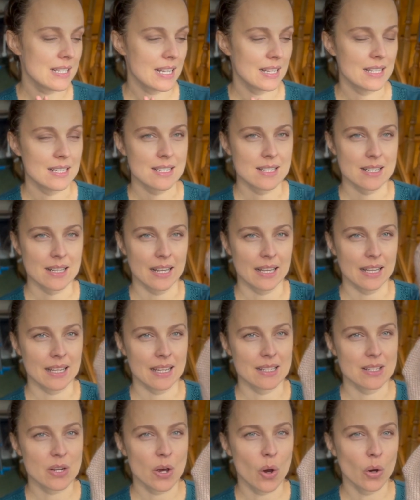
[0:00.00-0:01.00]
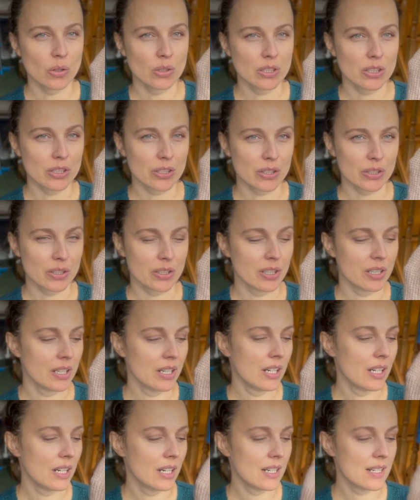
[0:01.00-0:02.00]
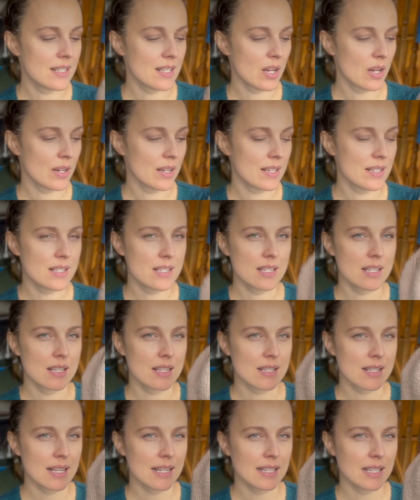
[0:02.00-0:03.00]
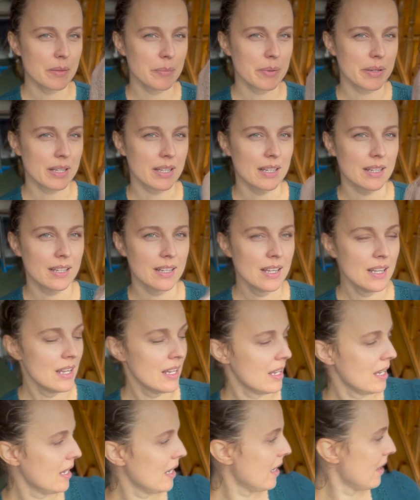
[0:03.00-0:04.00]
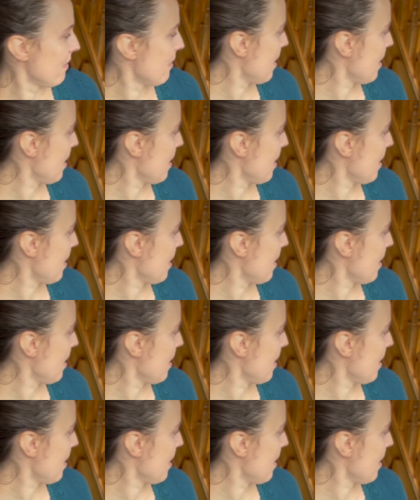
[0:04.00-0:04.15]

and this is like a toddler size, slightly bigger. If